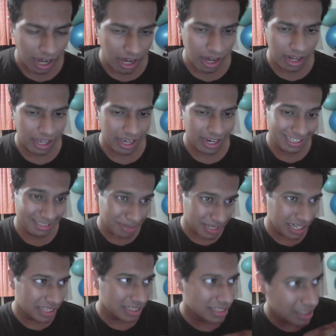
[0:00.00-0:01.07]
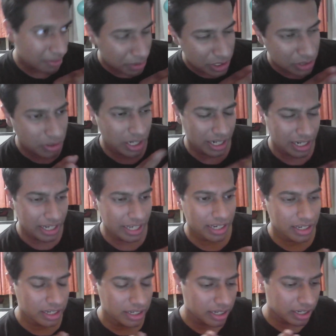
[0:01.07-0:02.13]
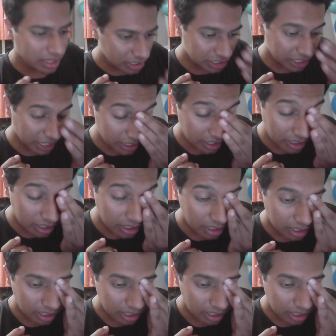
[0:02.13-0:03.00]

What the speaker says: like, especially in this episode and, like, in general,